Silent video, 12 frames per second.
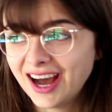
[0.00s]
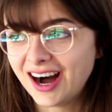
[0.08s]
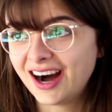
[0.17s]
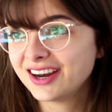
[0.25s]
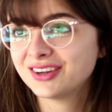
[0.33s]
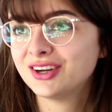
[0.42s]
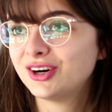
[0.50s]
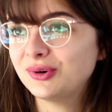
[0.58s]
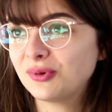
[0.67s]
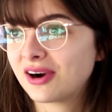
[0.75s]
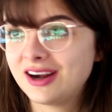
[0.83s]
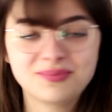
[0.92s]
I don't
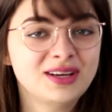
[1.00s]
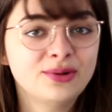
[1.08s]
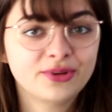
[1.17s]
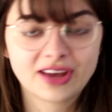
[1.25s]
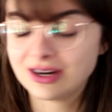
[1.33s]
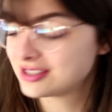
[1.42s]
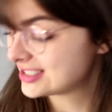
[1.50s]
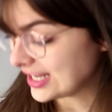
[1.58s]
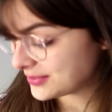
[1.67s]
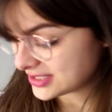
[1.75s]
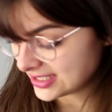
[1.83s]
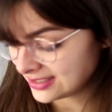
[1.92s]
know where I'd be without
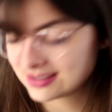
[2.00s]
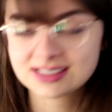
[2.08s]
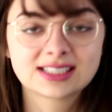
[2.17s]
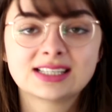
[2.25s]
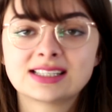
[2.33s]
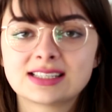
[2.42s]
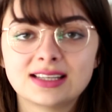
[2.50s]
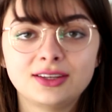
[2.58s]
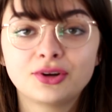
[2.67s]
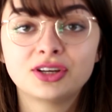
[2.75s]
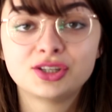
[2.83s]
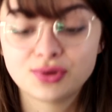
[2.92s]
Snapseed. This is,
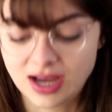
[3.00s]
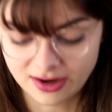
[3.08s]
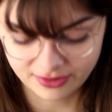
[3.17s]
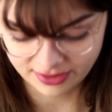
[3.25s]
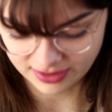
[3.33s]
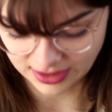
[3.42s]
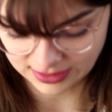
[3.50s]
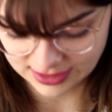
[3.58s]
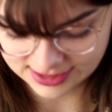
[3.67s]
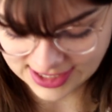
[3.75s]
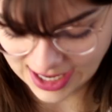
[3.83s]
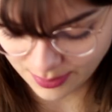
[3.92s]
you can do everything in
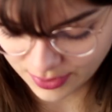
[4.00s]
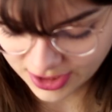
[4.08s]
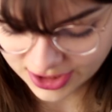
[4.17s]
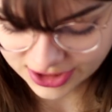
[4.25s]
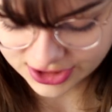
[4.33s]
this app.